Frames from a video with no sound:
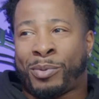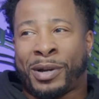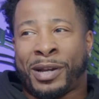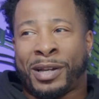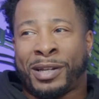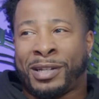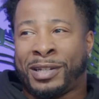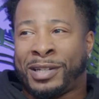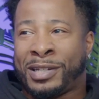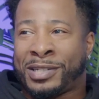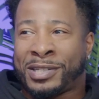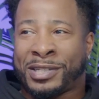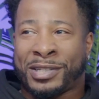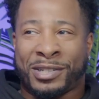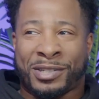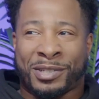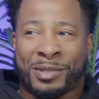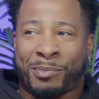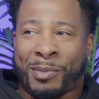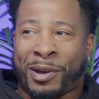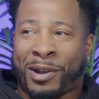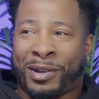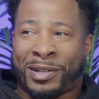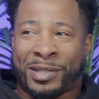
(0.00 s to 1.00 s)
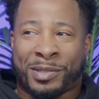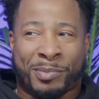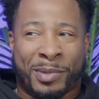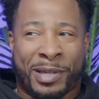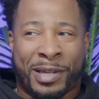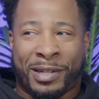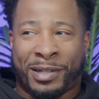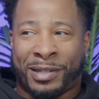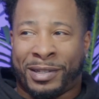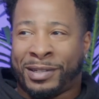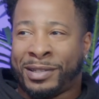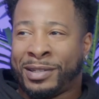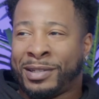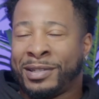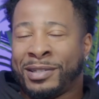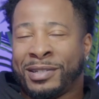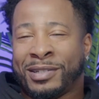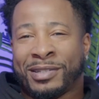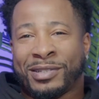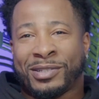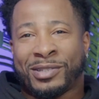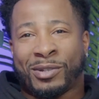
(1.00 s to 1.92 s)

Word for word: branding, this year is about expanding. Mm-hmm.